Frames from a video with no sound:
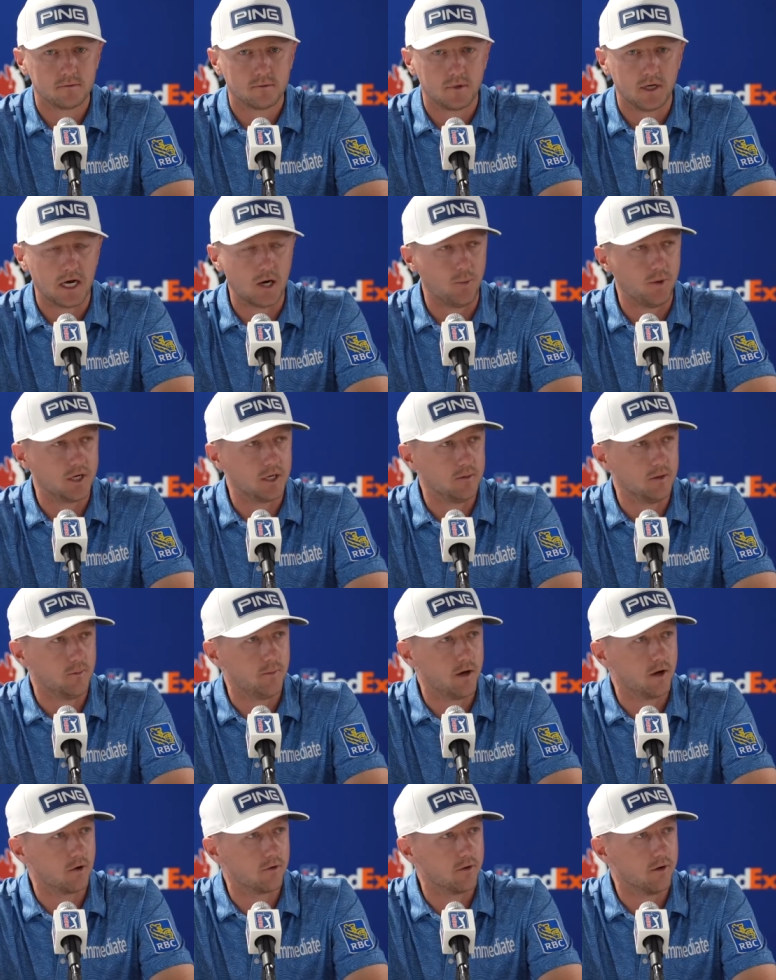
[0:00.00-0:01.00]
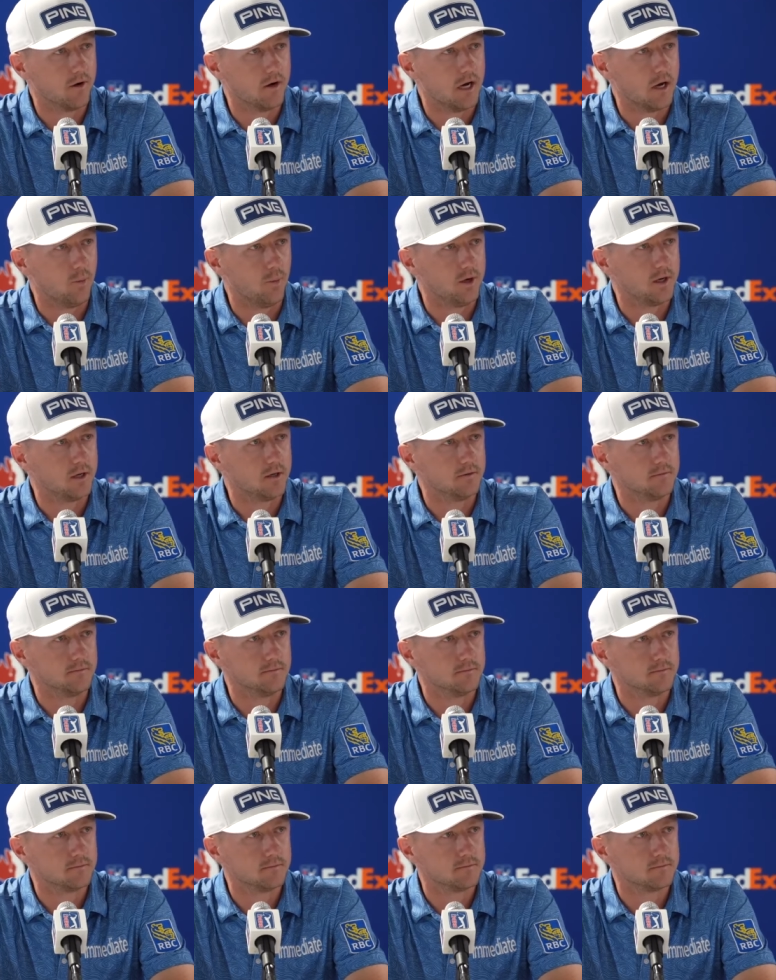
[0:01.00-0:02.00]
how we can be better there, how we
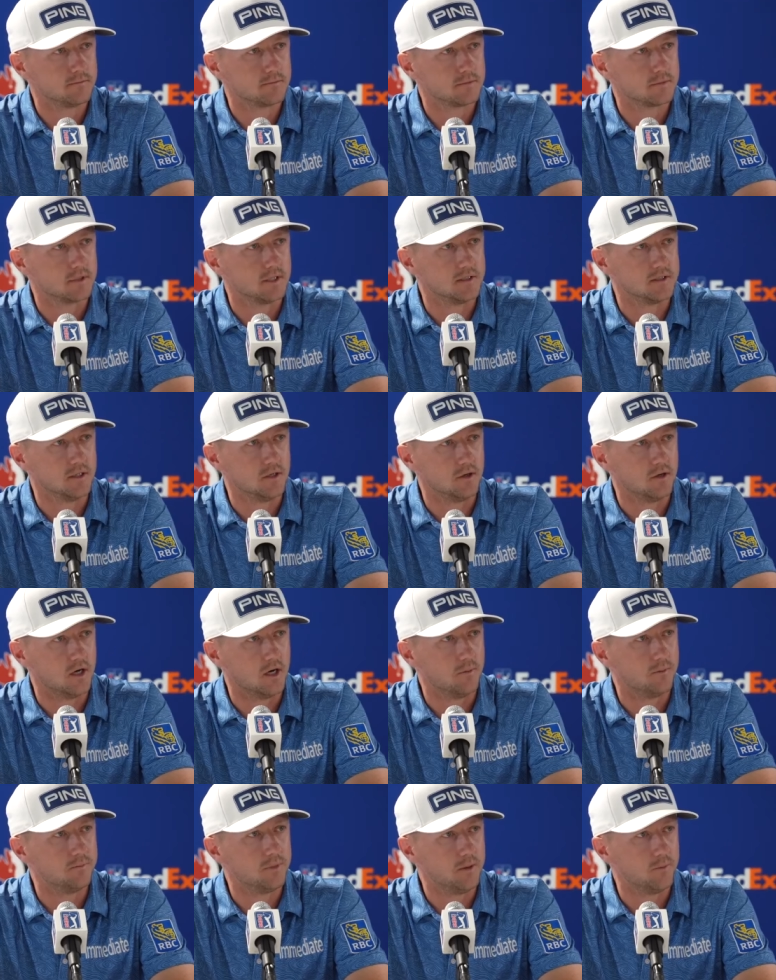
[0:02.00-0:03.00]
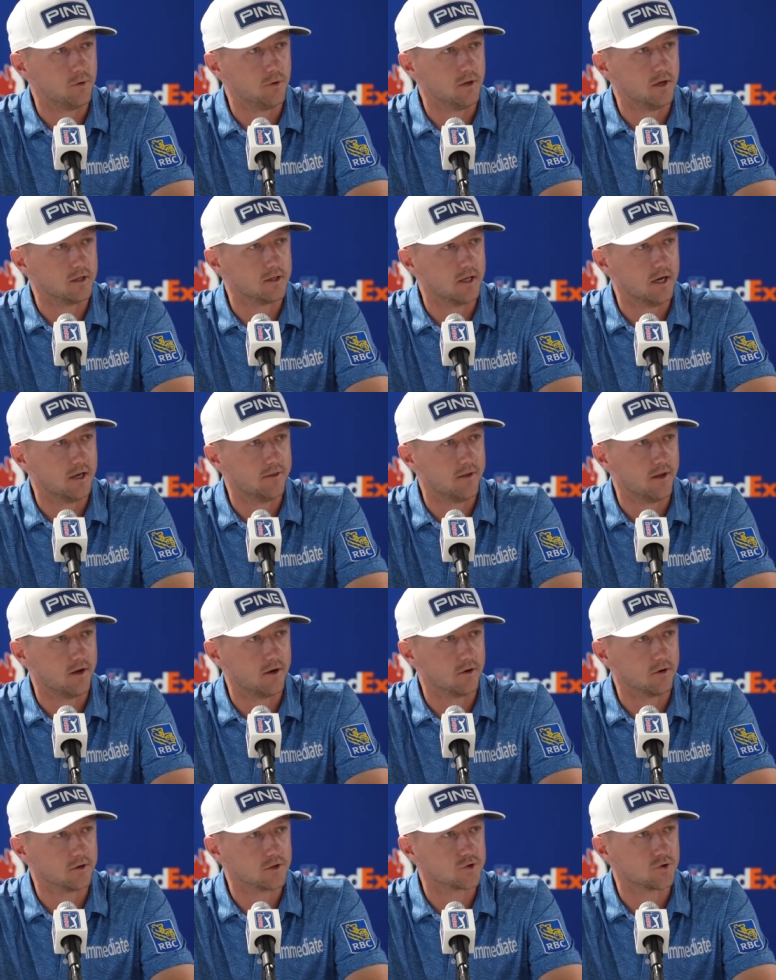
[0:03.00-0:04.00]
can continue to help people like that
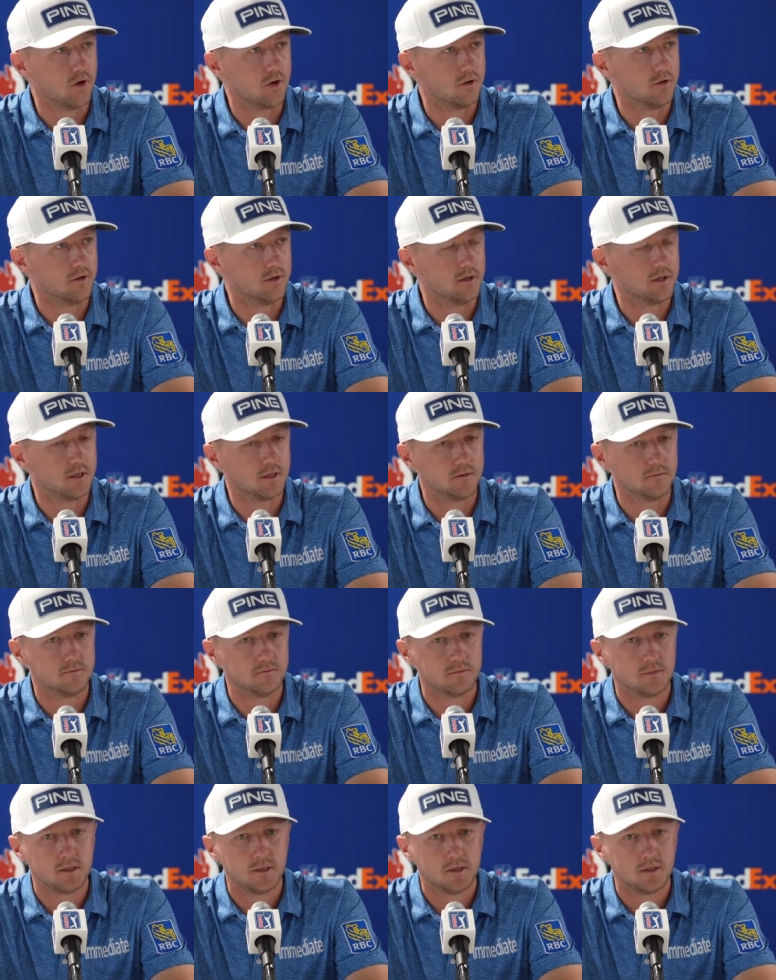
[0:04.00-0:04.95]
are struggling, and